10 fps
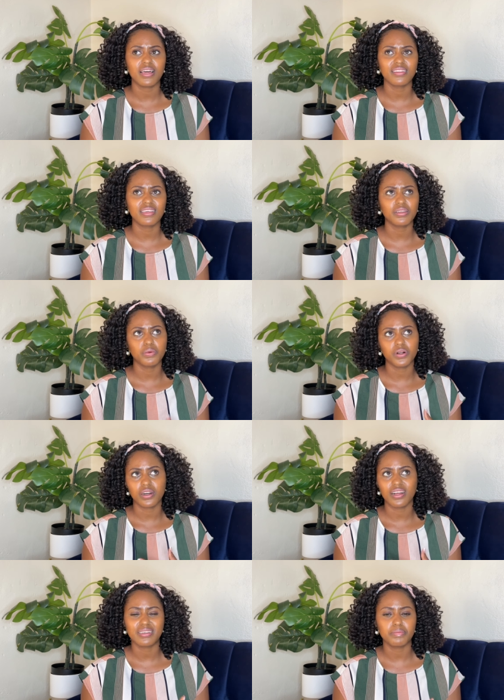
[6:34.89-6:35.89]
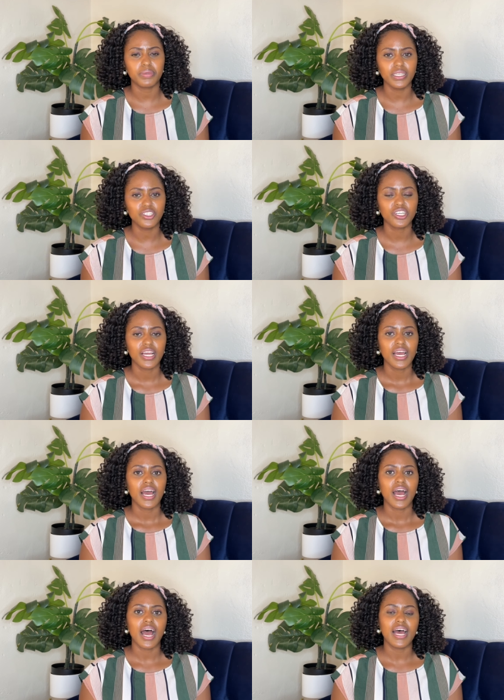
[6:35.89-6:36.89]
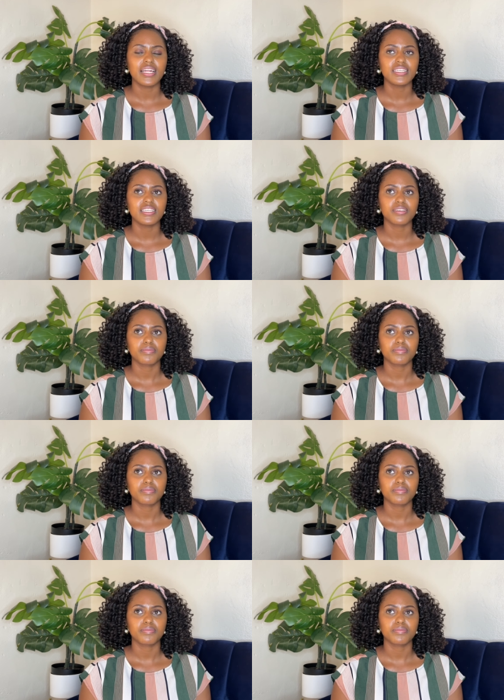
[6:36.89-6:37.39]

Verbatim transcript: I think they were at a beach and